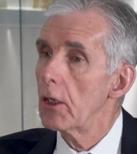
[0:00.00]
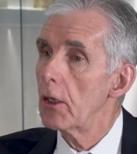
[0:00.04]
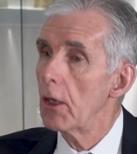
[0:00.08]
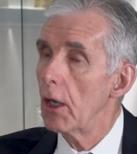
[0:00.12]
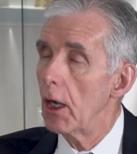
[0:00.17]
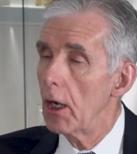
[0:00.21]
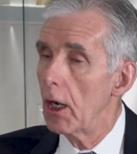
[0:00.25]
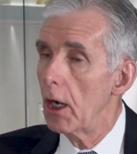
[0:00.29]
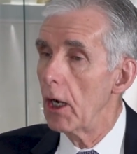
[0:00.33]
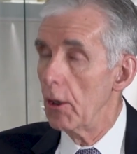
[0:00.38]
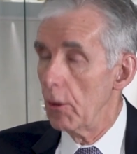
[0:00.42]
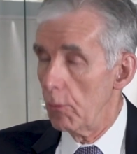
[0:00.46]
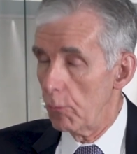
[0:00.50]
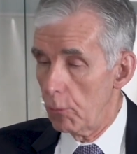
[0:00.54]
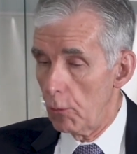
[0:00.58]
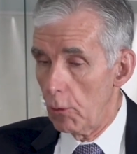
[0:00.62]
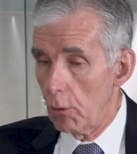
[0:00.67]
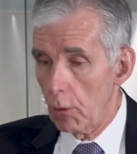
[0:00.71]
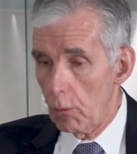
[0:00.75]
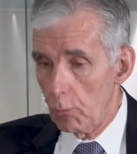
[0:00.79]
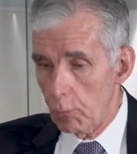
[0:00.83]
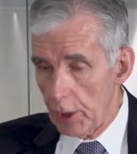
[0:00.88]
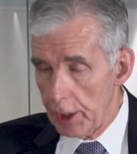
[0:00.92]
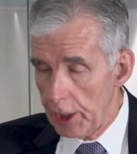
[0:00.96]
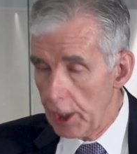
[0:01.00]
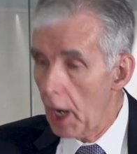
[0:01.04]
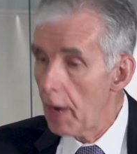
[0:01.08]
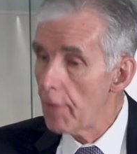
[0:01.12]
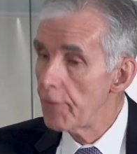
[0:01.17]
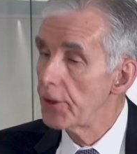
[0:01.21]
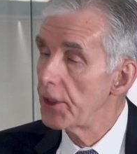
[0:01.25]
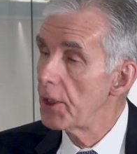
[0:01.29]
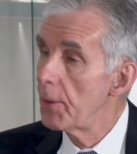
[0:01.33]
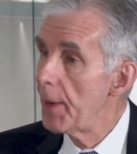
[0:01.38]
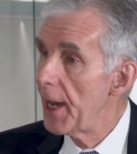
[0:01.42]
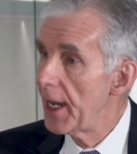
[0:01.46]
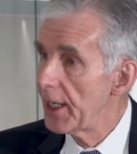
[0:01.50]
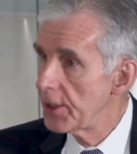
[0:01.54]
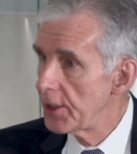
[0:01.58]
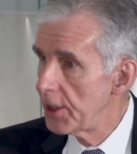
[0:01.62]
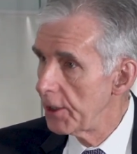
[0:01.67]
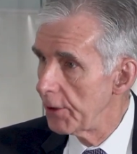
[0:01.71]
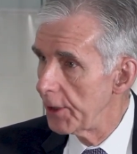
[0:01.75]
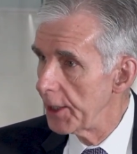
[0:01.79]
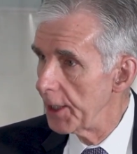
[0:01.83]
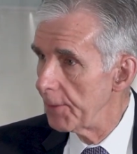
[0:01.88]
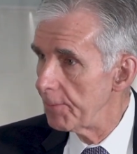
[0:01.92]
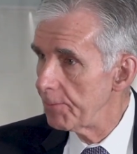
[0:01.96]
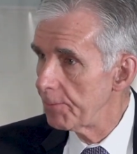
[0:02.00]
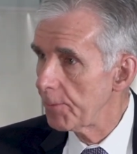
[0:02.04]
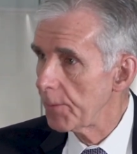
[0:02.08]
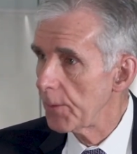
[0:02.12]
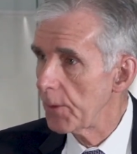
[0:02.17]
recovered the bacteria.